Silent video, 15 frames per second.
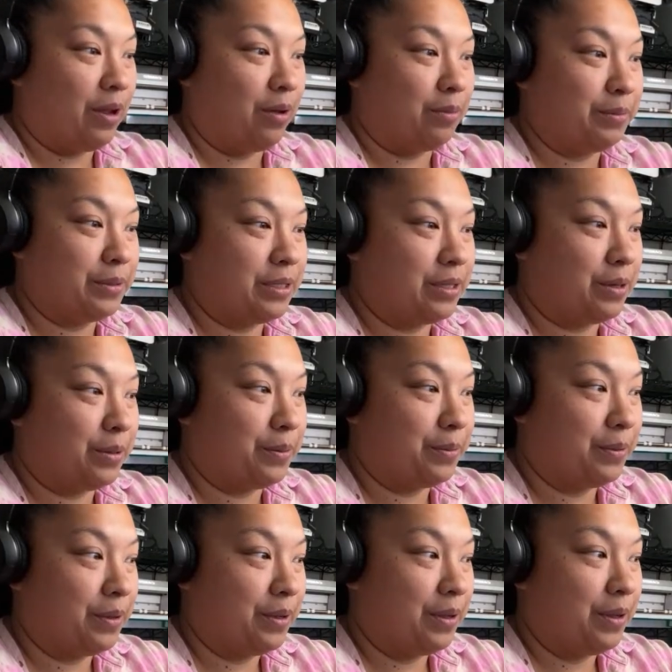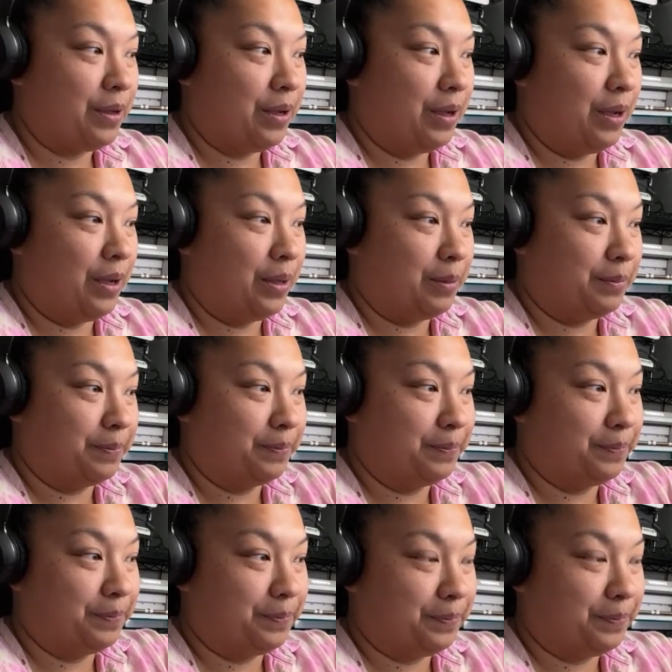up. So um,